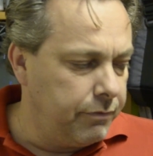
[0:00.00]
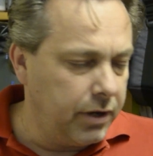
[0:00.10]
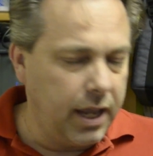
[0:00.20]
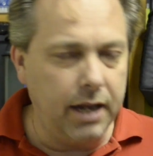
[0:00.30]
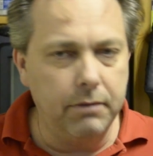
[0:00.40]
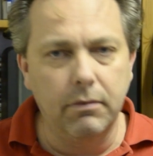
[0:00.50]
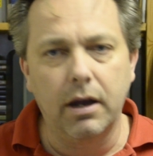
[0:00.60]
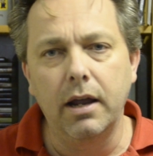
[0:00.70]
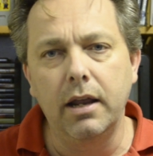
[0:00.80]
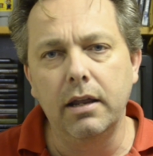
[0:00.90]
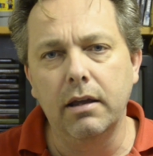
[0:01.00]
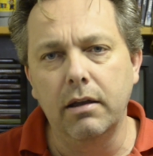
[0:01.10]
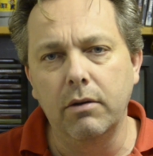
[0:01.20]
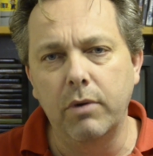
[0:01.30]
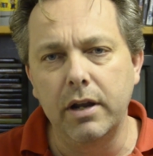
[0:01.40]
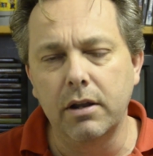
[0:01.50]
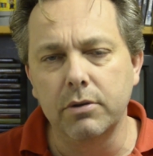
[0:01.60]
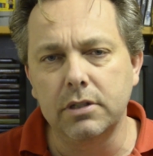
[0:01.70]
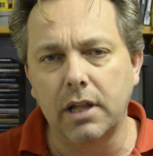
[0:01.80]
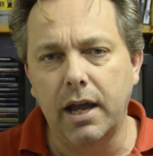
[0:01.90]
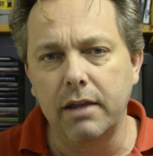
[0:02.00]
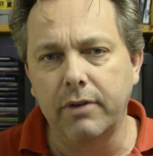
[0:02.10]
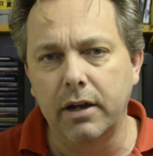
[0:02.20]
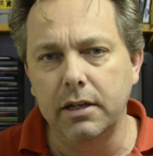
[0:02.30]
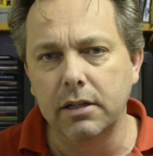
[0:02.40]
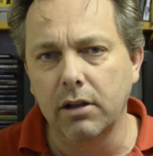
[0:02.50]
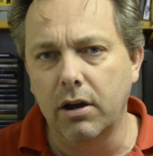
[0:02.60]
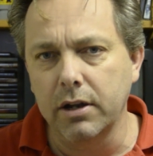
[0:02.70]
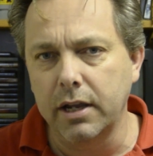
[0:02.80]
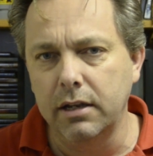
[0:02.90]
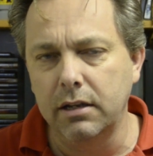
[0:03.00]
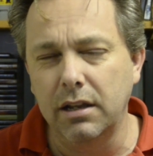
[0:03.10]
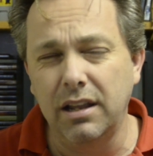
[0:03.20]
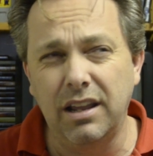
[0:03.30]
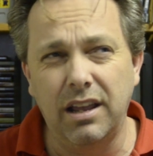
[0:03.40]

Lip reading: forget my Windows Live ID login,